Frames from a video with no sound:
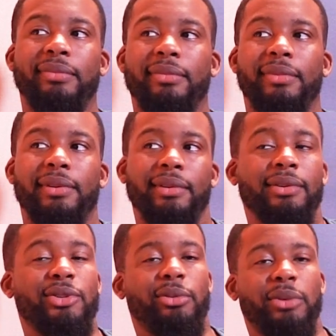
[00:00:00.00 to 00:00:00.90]
Crazy.
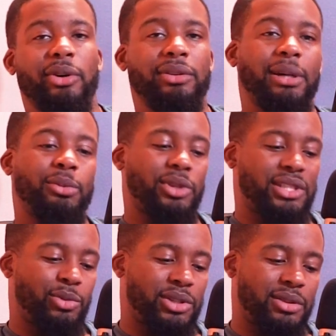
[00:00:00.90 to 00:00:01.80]
So we got double, what's
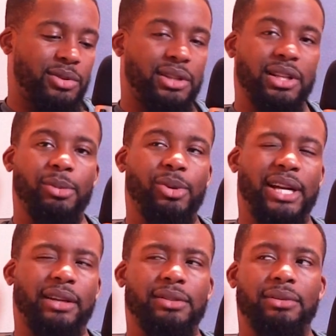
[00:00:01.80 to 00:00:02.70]
it, what's the word? Double
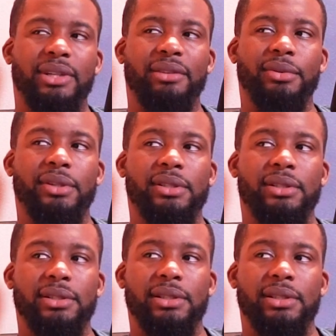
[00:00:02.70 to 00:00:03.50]
gangers or whatever it is.